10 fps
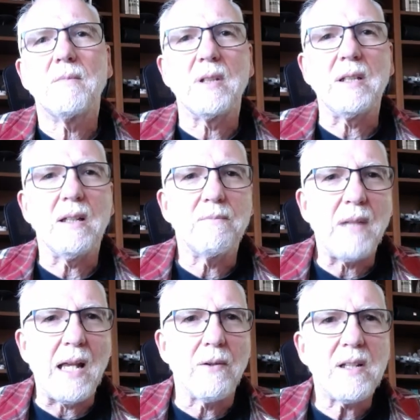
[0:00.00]
the
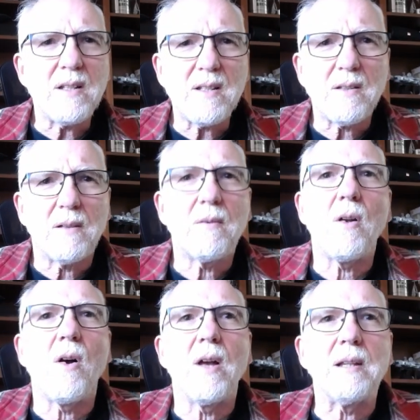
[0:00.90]
areas,
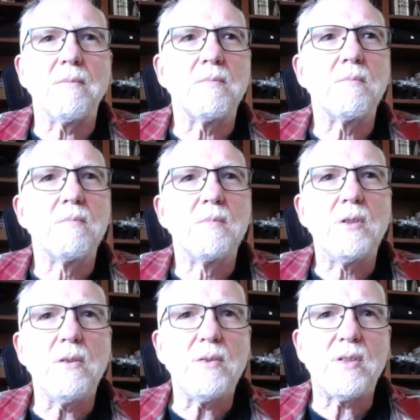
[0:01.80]
I
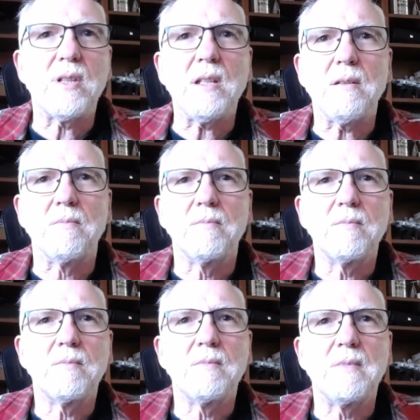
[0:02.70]
used the
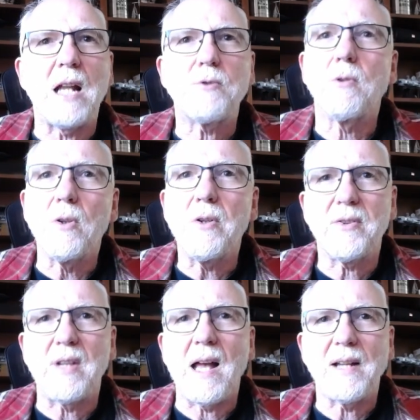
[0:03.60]
natural
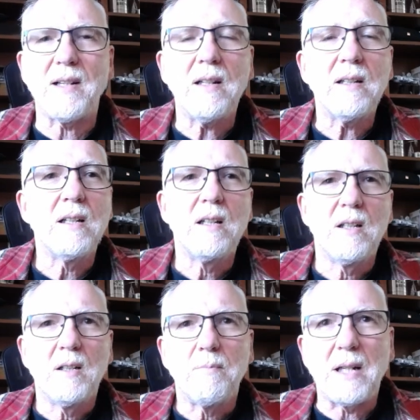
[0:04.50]
earth data,
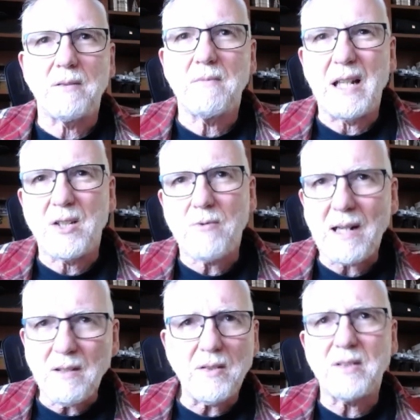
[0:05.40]
but
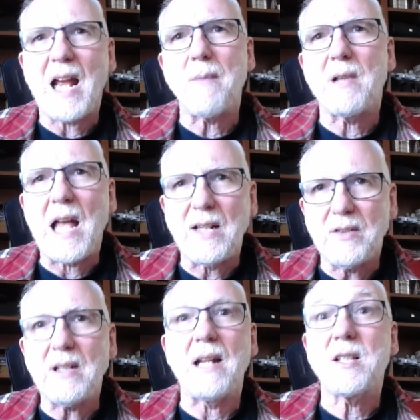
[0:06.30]
extracted the table out of
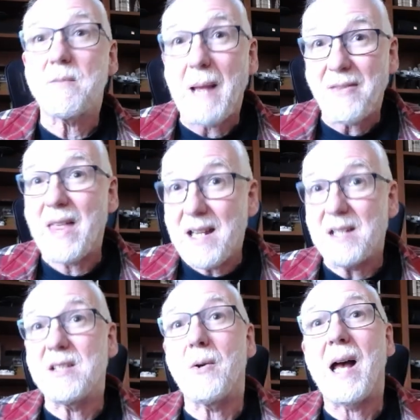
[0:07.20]
it and spat that
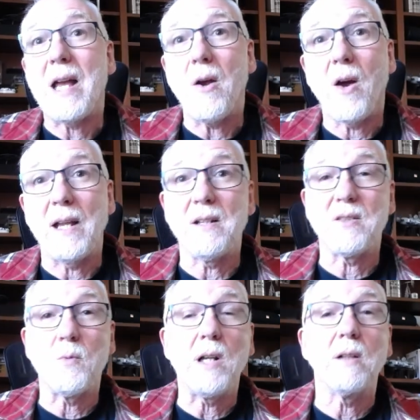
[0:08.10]
into AI
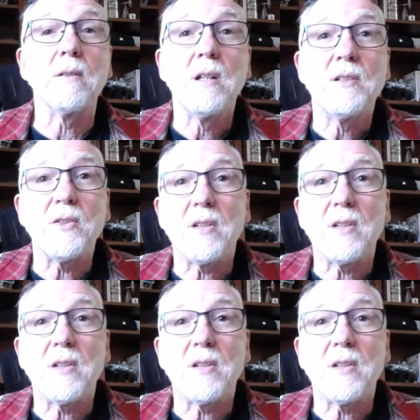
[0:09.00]
as well to